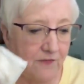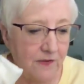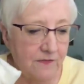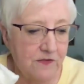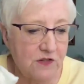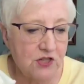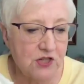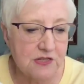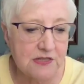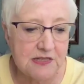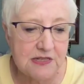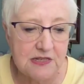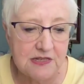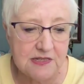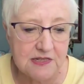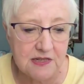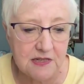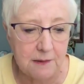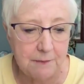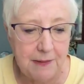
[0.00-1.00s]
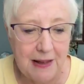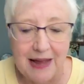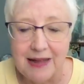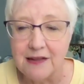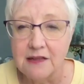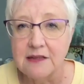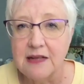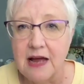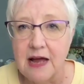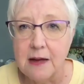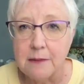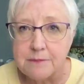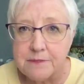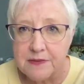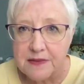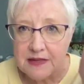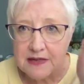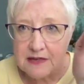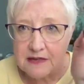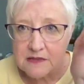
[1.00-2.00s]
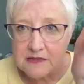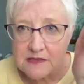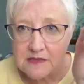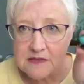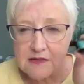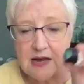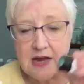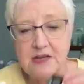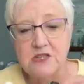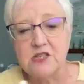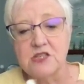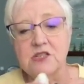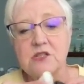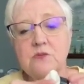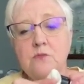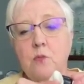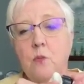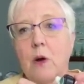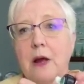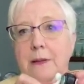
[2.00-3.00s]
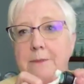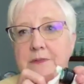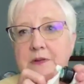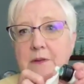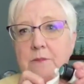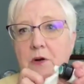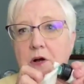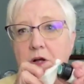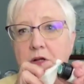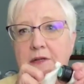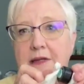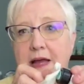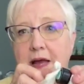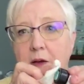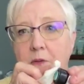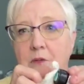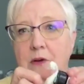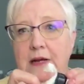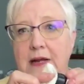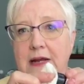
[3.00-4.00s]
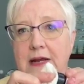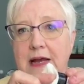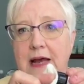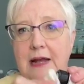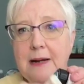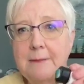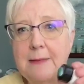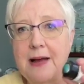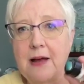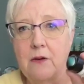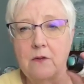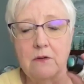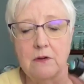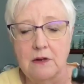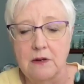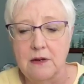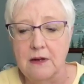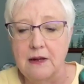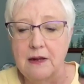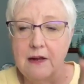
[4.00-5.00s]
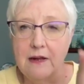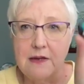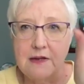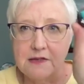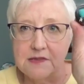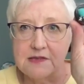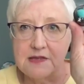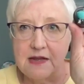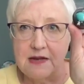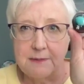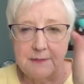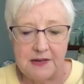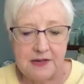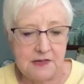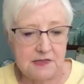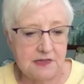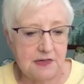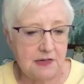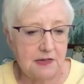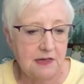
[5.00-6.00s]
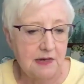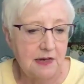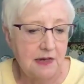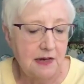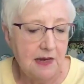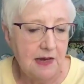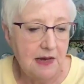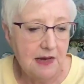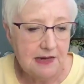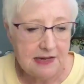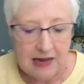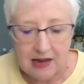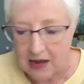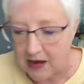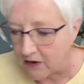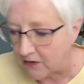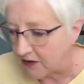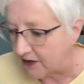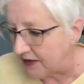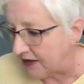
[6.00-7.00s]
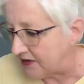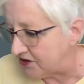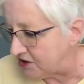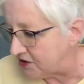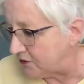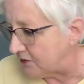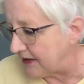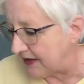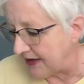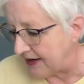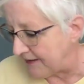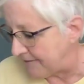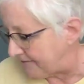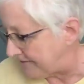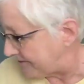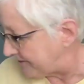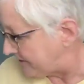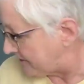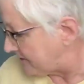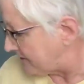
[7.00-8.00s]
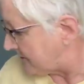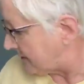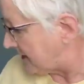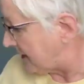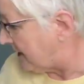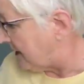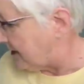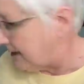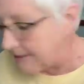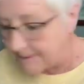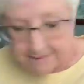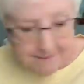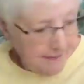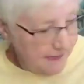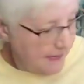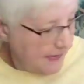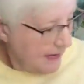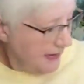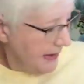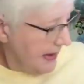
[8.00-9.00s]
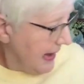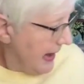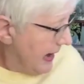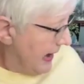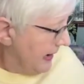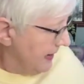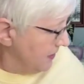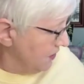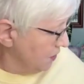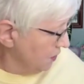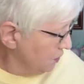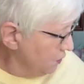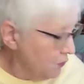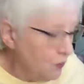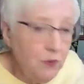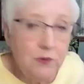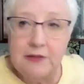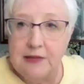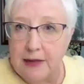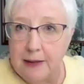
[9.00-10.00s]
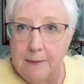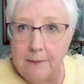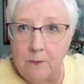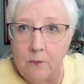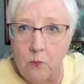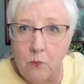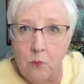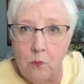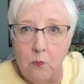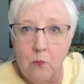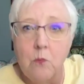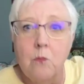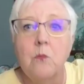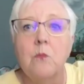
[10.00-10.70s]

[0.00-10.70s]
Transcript: off of just these little bottle top things. I just wiped them all down when I got them out. Isn't that amazing? Now, how did I do that? I glued them.